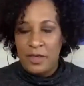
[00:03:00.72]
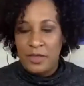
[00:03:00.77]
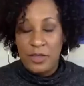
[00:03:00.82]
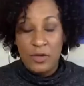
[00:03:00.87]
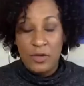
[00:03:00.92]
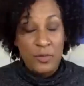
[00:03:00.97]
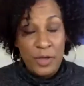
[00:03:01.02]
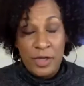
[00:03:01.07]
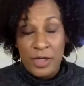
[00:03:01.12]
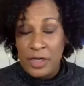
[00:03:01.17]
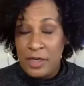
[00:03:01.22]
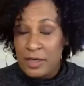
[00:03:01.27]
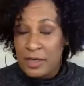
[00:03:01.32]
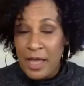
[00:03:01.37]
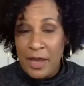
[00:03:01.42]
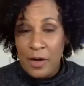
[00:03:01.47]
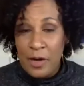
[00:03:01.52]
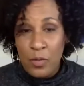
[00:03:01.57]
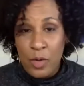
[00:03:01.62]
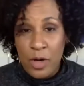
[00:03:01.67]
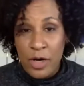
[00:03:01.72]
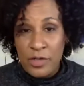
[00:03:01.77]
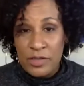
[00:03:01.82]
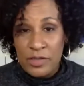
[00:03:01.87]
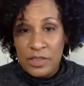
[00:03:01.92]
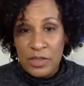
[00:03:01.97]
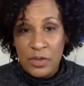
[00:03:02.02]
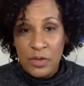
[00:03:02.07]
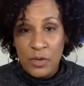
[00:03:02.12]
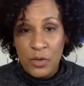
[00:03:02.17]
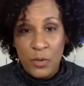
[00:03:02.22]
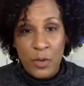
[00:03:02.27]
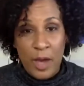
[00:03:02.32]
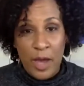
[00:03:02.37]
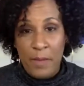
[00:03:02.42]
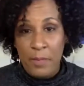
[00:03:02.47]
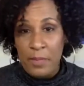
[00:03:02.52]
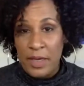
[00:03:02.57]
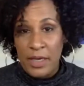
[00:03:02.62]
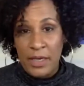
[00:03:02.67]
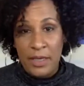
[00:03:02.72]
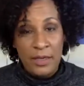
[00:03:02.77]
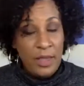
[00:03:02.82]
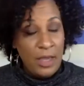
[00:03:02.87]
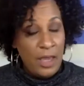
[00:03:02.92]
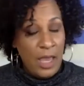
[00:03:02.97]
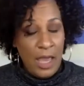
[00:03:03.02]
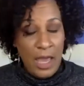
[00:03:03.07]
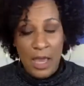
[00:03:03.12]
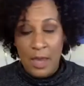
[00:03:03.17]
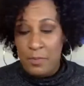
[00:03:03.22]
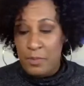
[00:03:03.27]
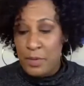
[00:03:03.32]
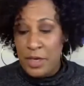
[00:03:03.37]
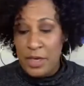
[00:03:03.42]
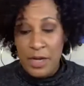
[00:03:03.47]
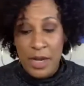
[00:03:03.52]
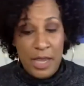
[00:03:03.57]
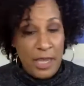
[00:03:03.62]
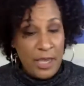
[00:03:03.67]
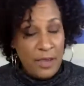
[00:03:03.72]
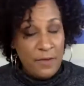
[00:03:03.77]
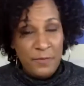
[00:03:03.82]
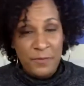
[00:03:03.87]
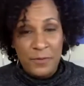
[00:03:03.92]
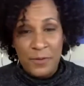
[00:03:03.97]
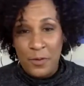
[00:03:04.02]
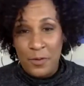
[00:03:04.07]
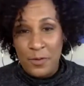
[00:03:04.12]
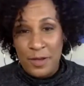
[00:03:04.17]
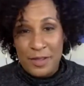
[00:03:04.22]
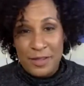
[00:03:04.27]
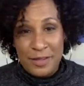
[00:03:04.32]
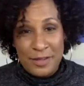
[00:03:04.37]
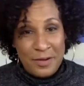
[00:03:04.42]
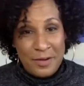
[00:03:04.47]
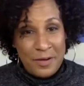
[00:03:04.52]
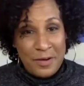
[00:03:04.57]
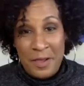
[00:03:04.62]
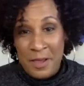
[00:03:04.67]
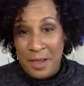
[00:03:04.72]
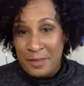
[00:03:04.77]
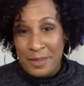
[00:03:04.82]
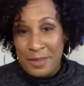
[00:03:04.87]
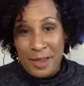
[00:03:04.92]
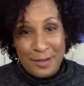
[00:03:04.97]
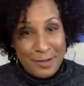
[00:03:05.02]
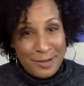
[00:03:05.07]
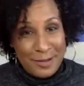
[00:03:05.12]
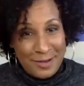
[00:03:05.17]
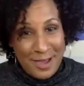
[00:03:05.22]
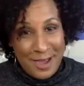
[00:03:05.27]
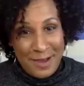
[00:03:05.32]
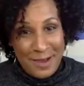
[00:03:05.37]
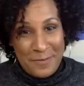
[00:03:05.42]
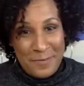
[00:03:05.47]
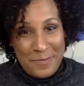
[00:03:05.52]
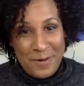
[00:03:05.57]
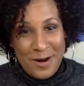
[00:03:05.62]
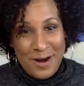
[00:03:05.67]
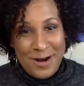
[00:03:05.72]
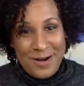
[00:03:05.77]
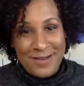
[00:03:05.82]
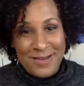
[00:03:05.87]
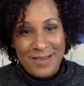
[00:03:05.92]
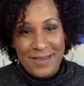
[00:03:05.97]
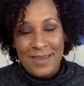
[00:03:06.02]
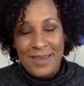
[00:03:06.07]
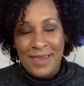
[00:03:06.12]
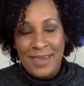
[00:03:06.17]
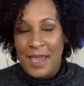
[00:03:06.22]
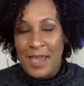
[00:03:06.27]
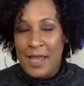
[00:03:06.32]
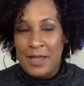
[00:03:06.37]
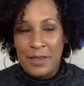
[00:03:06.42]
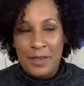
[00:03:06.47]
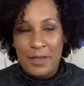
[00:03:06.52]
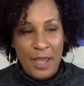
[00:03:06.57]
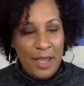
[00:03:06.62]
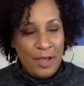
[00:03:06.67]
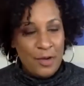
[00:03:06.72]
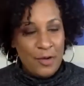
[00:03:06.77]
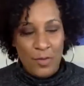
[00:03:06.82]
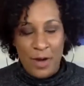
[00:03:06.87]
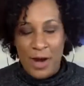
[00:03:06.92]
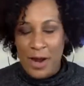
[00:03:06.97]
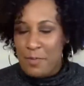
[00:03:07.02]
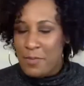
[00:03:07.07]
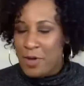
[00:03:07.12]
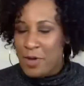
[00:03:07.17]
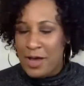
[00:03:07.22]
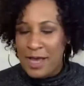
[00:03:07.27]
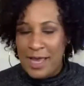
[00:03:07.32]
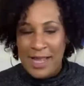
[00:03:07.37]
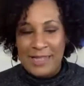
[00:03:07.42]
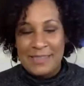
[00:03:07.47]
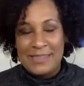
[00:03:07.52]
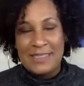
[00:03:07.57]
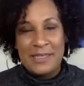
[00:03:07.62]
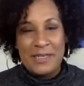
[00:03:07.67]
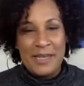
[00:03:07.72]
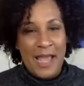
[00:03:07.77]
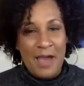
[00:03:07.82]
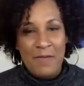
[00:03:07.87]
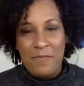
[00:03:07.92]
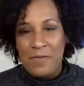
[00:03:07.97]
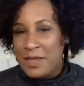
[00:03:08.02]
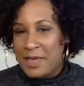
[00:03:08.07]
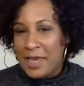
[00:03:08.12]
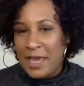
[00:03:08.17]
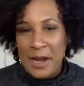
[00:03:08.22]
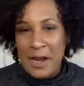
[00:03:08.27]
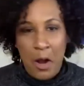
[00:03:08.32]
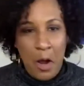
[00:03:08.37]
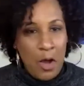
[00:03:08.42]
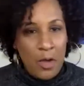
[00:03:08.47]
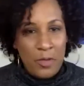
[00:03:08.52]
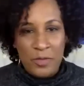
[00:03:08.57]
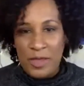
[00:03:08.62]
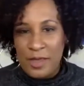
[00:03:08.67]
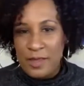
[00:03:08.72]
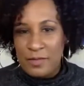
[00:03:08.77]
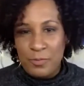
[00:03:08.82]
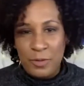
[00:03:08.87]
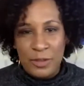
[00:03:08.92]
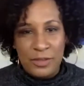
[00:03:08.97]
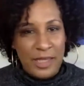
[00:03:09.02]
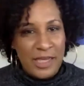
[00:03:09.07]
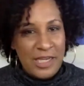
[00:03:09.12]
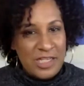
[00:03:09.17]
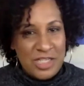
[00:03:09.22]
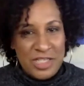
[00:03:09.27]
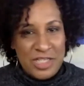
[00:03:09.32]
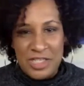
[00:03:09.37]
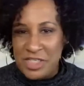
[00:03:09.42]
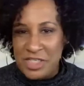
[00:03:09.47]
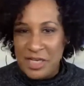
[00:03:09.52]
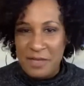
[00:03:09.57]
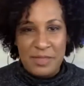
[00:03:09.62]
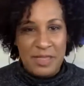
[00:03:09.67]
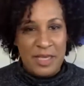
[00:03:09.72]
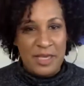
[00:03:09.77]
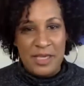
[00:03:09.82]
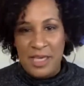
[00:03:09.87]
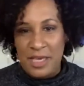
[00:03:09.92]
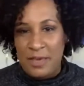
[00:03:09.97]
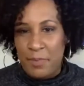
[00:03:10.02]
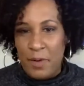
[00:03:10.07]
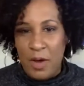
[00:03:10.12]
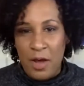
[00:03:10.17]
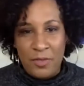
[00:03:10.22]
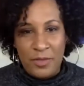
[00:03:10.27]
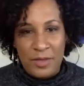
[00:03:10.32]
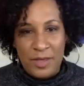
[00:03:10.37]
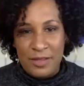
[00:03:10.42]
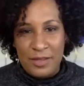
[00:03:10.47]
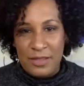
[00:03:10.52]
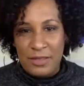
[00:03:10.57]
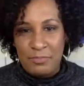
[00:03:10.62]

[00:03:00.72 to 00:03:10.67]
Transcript: you put in a lot of work too. I mean, hey, being an influencer, that's a lot of work. And grandma had to navigate all these relationships and keep all these